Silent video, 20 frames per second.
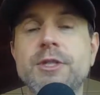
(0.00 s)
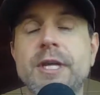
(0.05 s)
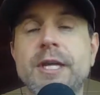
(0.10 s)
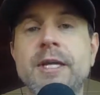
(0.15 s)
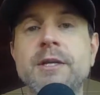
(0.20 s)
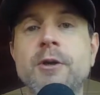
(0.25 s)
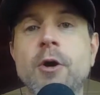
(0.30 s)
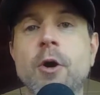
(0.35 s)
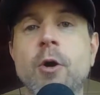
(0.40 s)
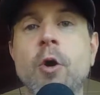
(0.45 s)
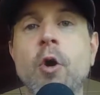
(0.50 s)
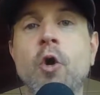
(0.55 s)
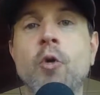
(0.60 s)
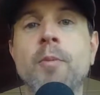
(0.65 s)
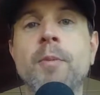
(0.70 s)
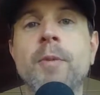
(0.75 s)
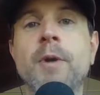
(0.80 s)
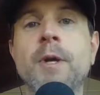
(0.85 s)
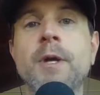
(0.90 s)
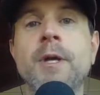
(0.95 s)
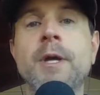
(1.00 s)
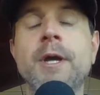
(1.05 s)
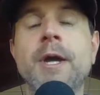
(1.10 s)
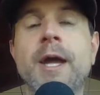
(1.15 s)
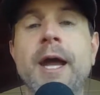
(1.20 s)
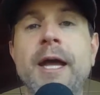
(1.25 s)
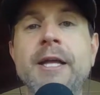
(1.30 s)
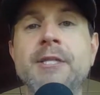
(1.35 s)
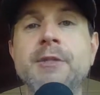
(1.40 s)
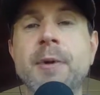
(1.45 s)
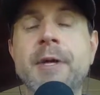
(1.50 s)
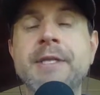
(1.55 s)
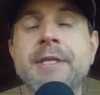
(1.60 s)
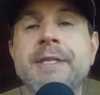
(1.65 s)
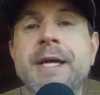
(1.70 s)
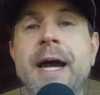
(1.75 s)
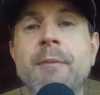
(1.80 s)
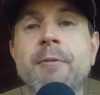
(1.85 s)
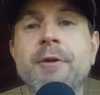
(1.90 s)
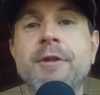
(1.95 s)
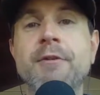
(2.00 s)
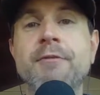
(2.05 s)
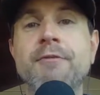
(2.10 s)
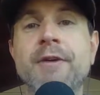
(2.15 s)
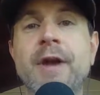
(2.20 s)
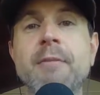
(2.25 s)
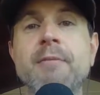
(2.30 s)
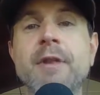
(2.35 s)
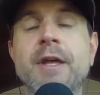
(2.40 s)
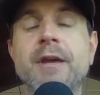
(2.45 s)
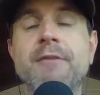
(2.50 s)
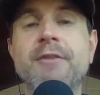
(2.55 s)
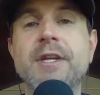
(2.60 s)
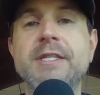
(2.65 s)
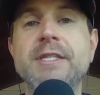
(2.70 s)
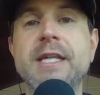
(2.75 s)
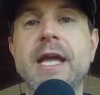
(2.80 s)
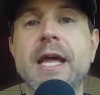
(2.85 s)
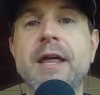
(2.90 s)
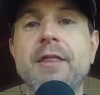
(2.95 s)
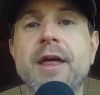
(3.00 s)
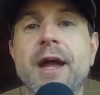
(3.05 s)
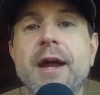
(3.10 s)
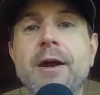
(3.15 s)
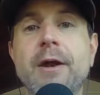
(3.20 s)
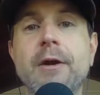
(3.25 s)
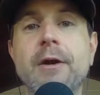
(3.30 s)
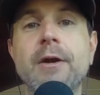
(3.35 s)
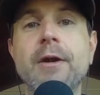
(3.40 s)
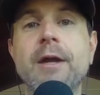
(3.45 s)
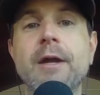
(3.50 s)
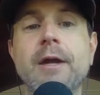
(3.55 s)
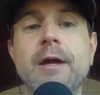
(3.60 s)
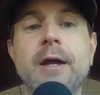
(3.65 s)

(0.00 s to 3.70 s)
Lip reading: He can go home and spend time with the family if they stay there,